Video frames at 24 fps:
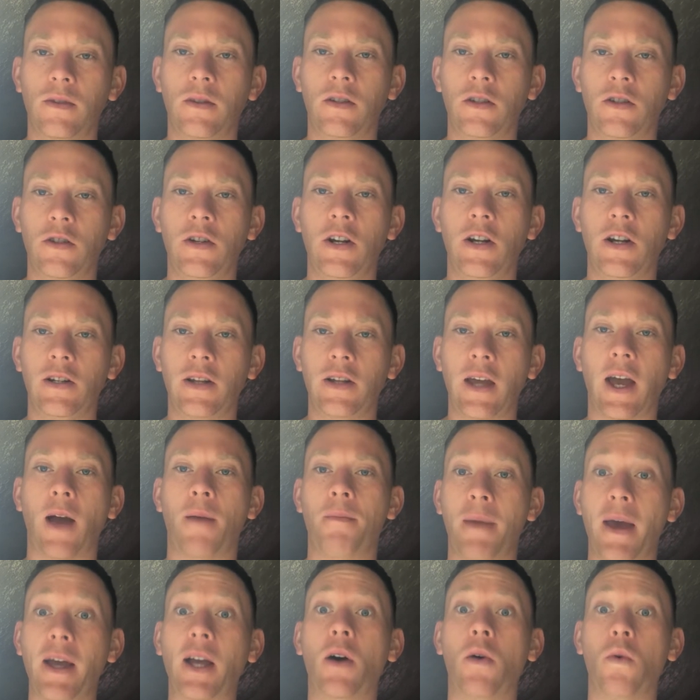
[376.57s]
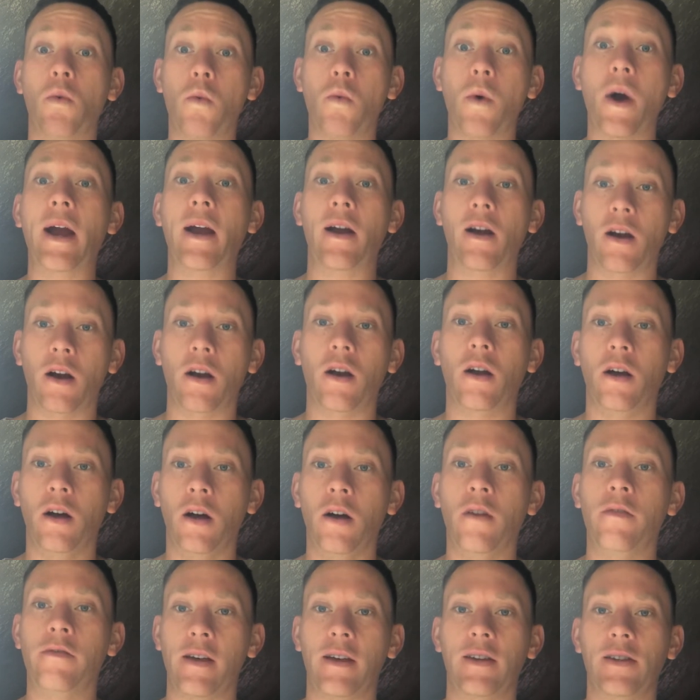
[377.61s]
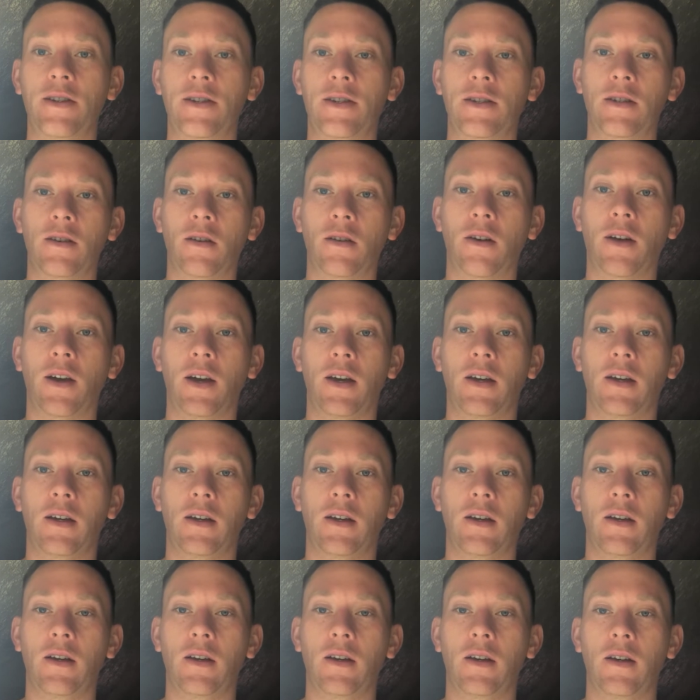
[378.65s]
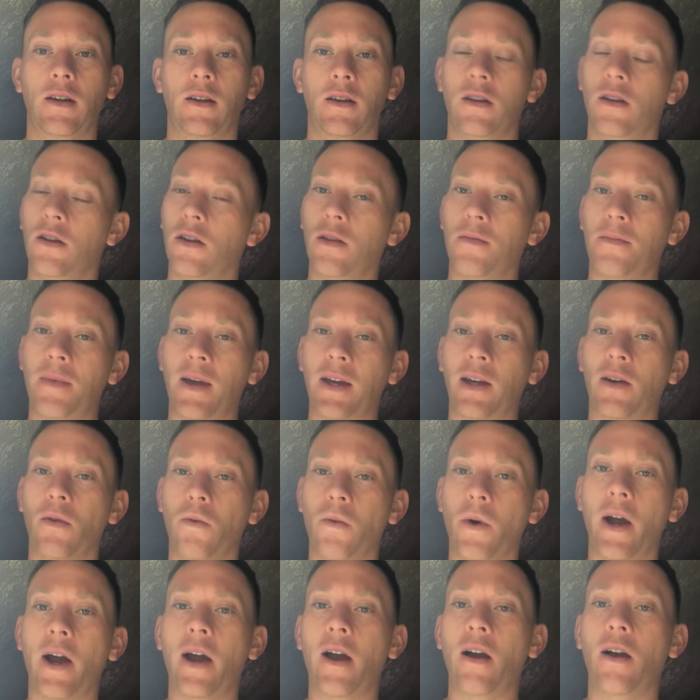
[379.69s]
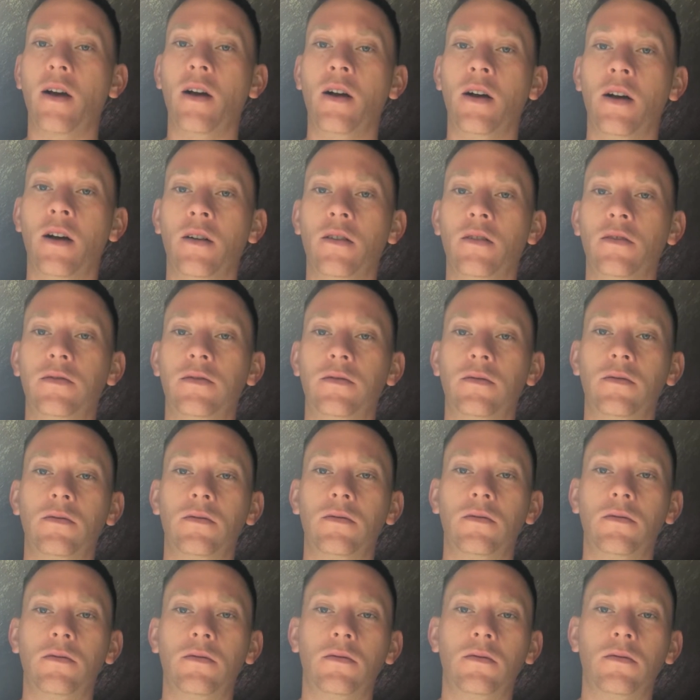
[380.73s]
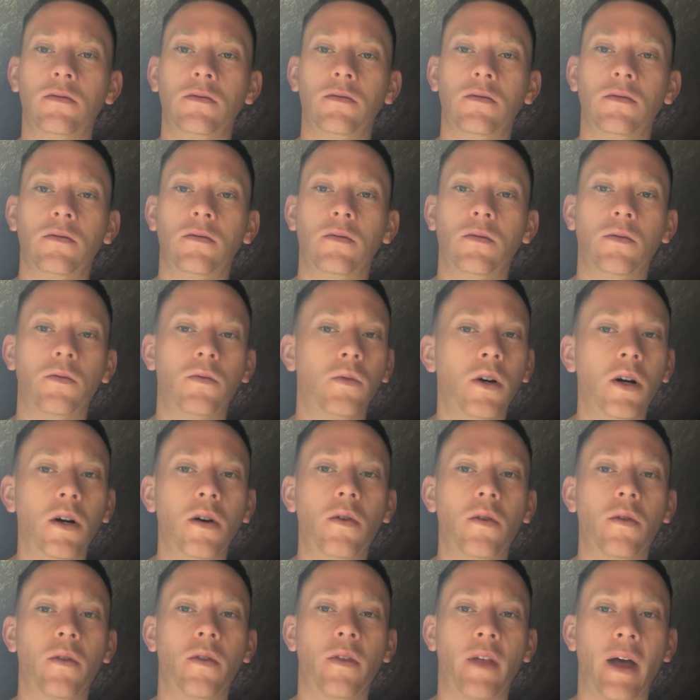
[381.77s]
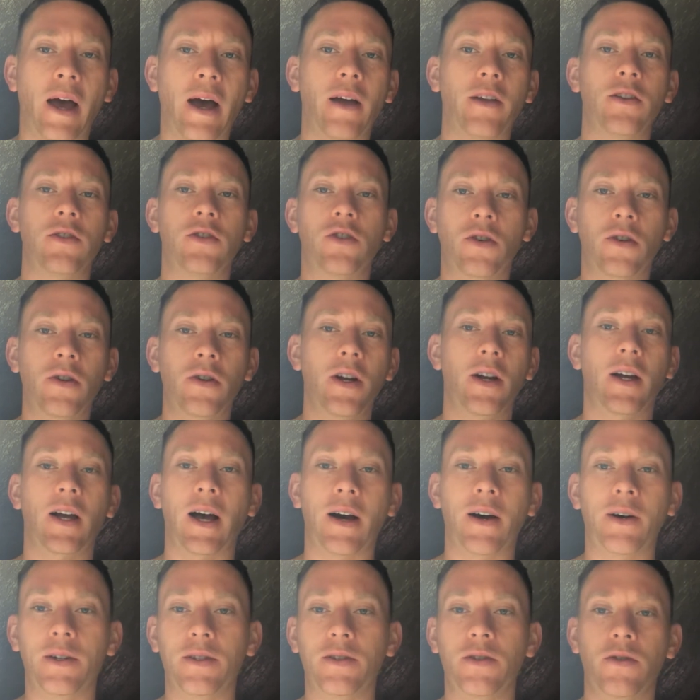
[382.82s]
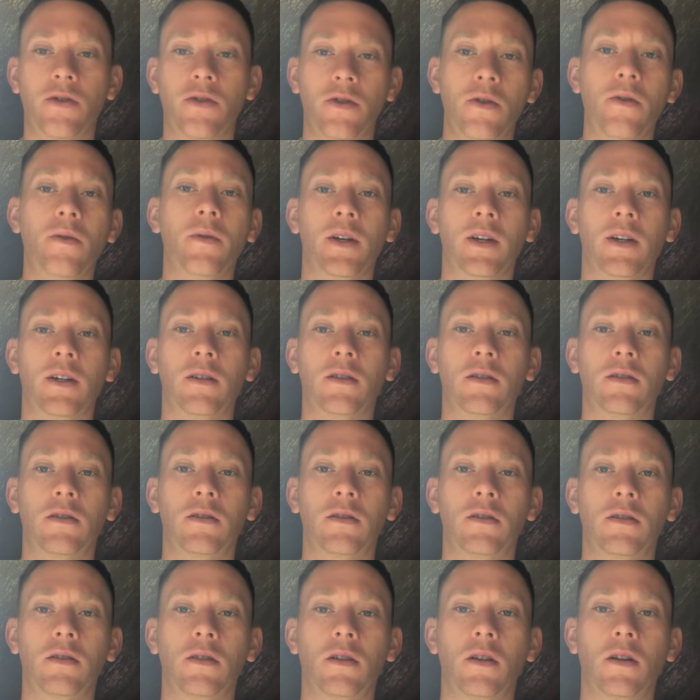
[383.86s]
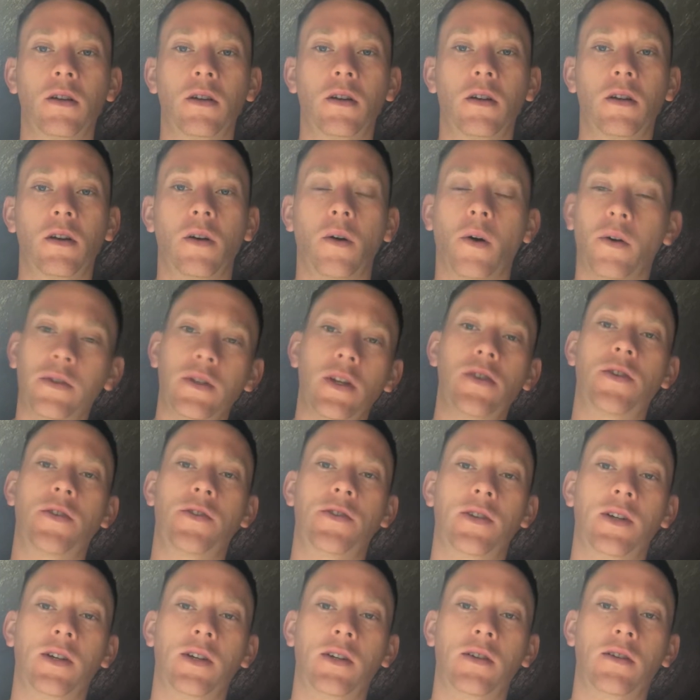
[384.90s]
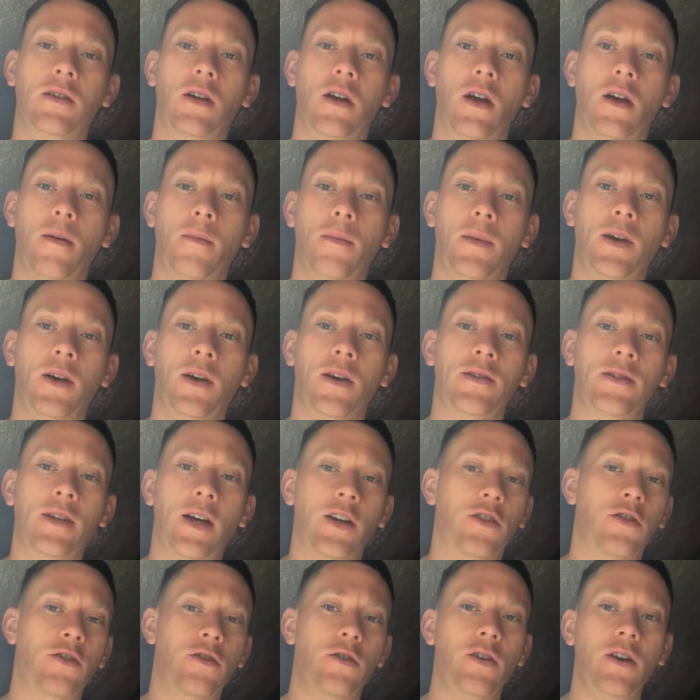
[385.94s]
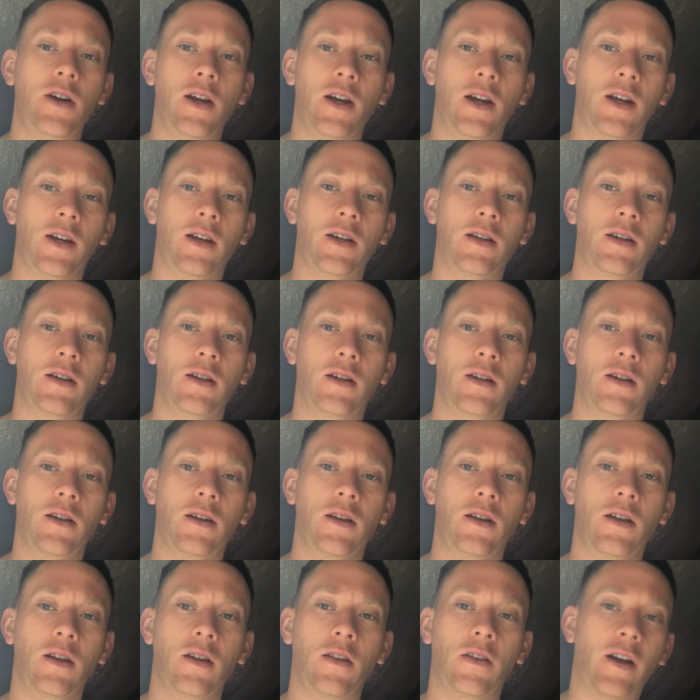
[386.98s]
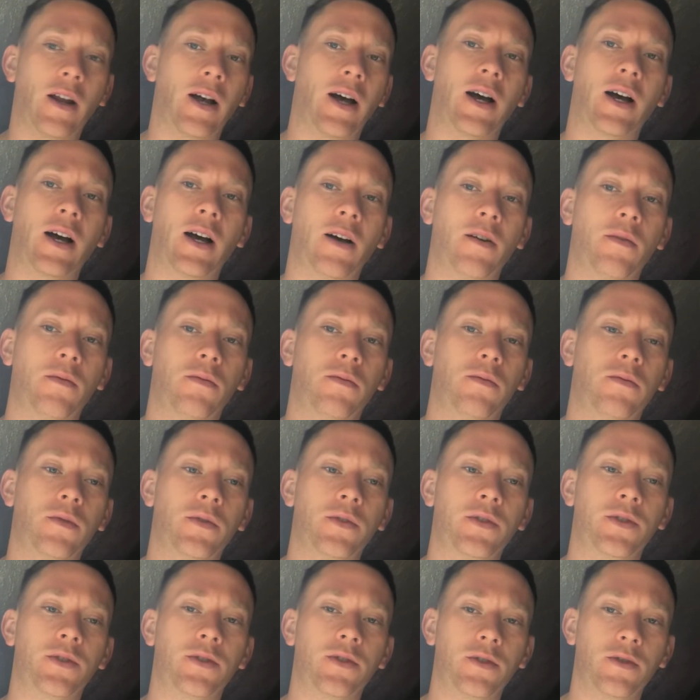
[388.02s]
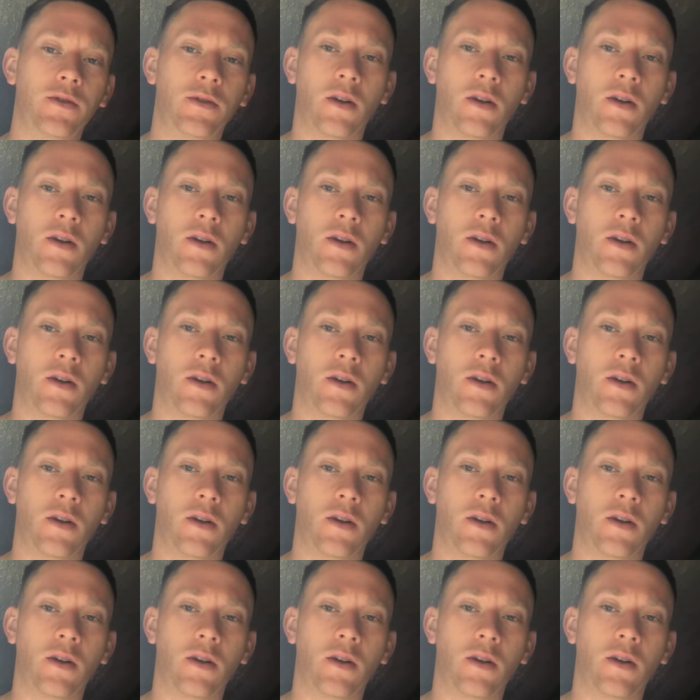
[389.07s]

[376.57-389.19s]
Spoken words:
need to make aware of this, okay? You can make aware of, well, that trick I was doing was interesting, because that trick that I was